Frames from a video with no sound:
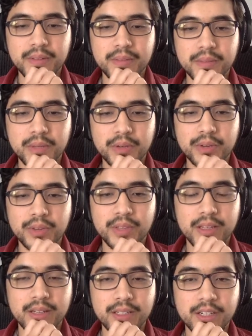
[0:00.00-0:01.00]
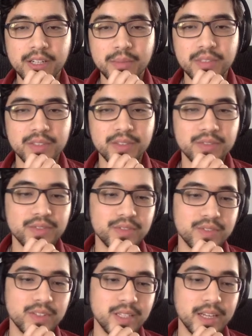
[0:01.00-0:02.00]
both in terms of
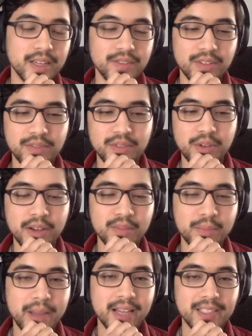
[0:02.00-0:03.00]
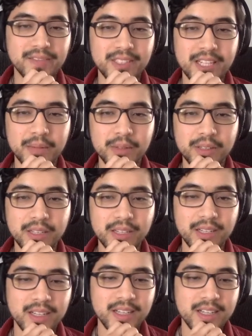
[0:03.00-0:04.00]
like if you have a massive table
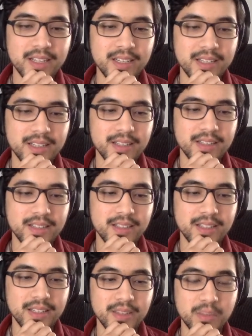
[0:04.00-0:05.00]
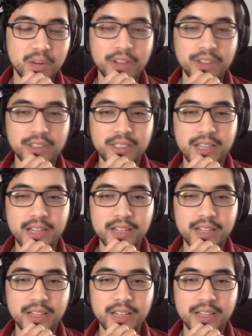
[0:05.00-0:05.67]
and the browser's got to